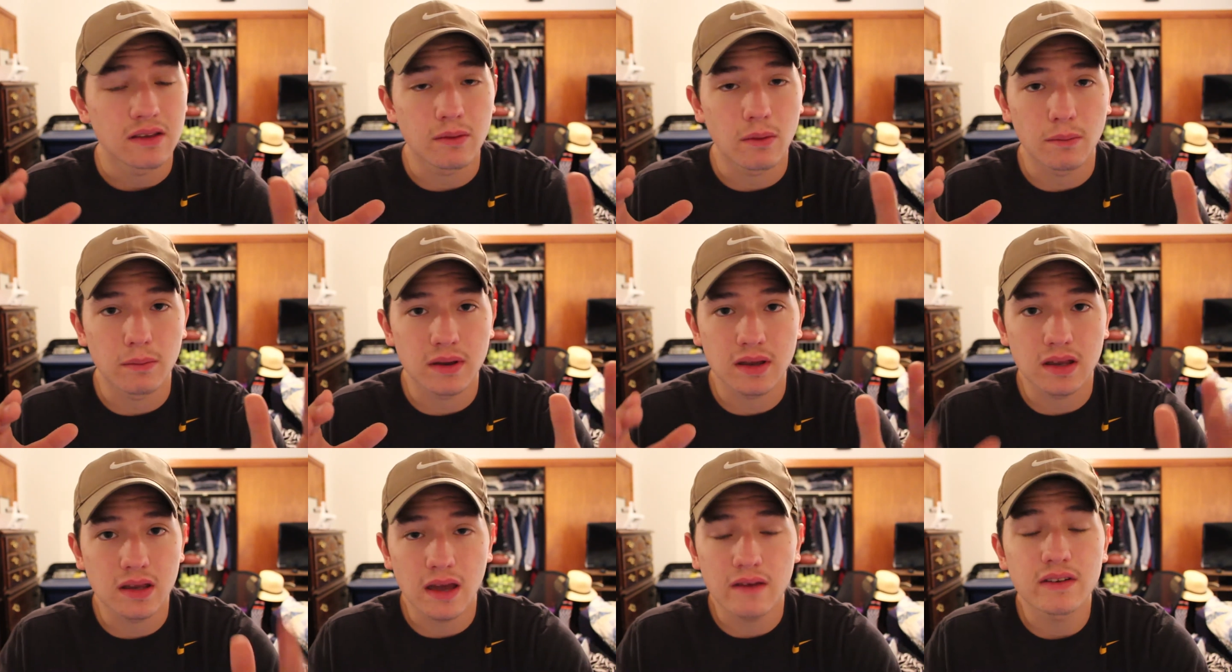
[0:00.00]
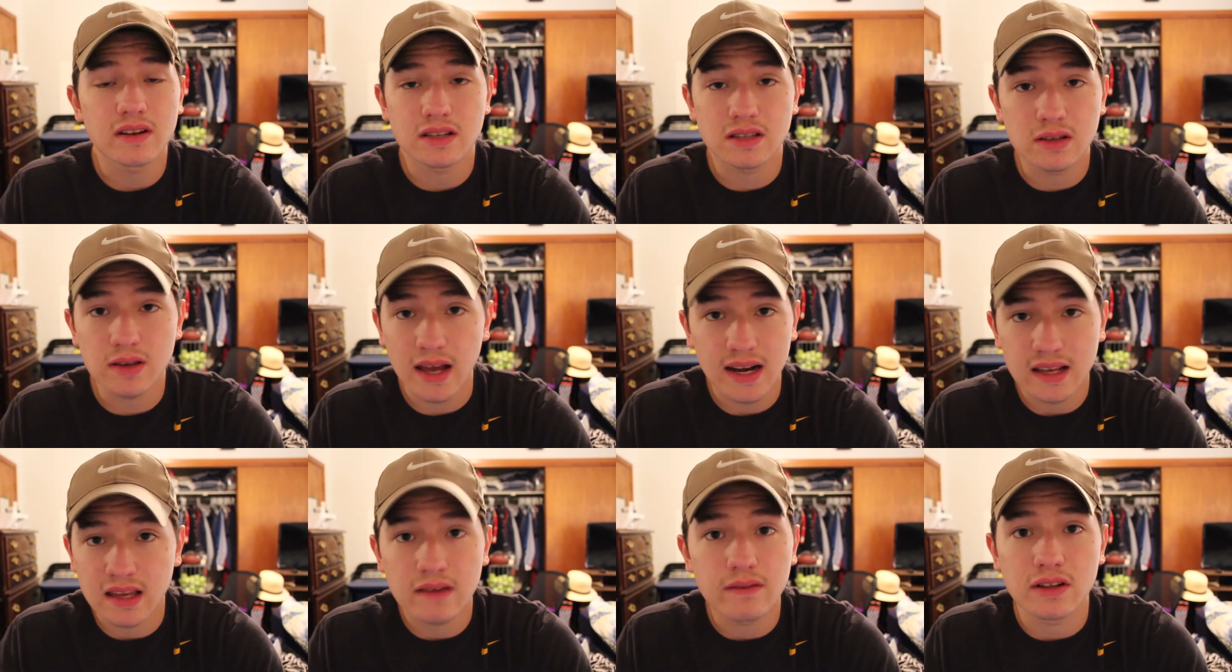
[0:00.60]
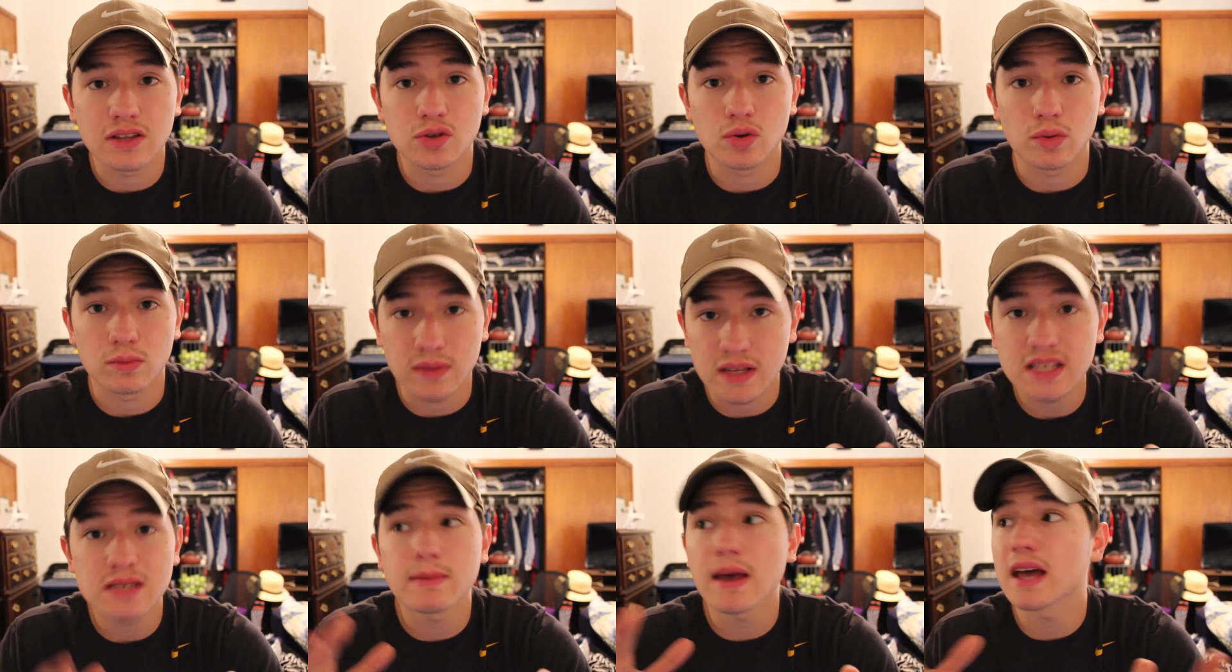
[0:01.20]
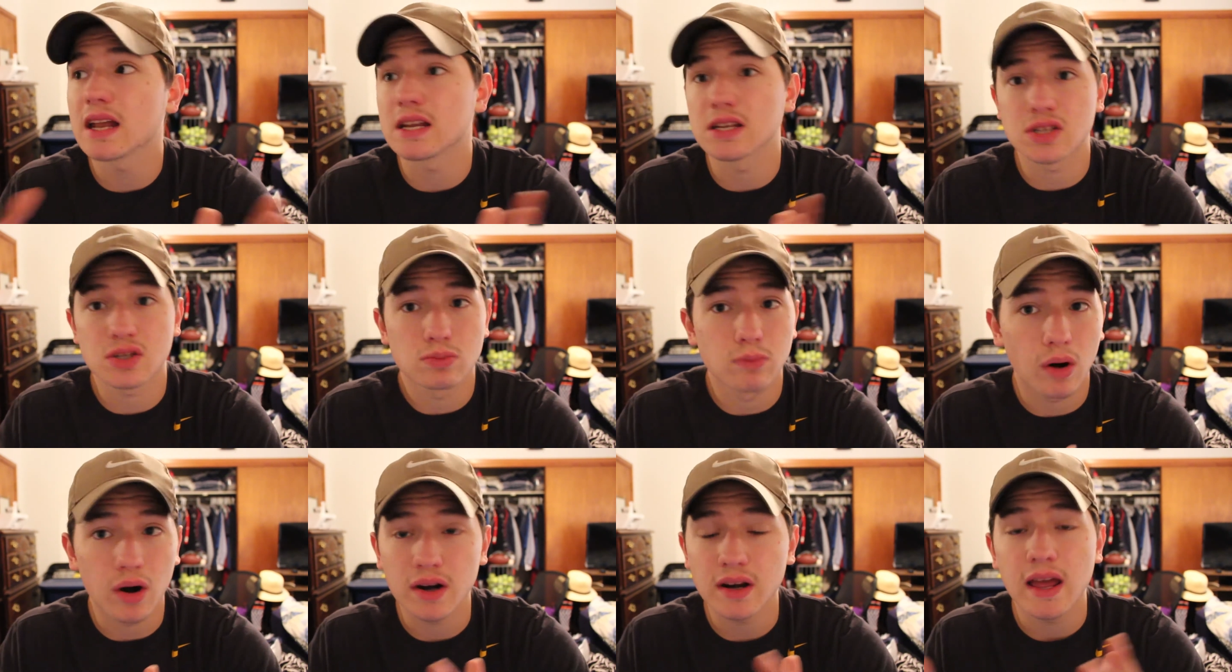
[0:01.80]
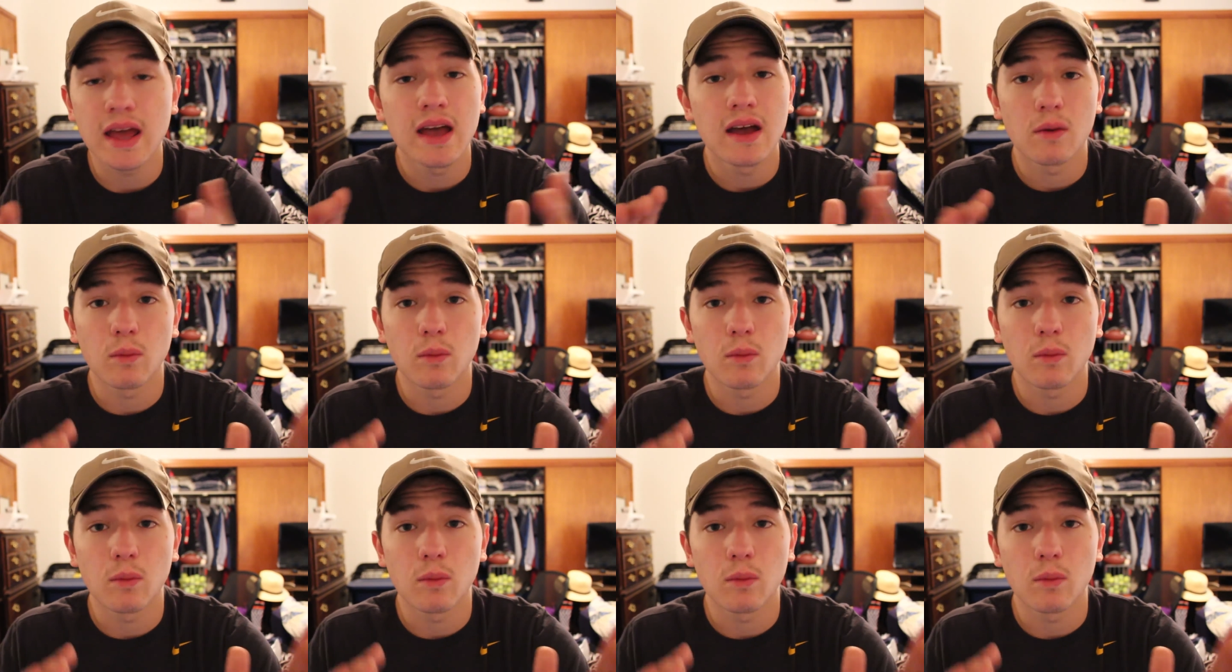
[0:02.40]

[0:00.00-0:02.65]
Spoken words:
You gotta give it to him. This man is smart.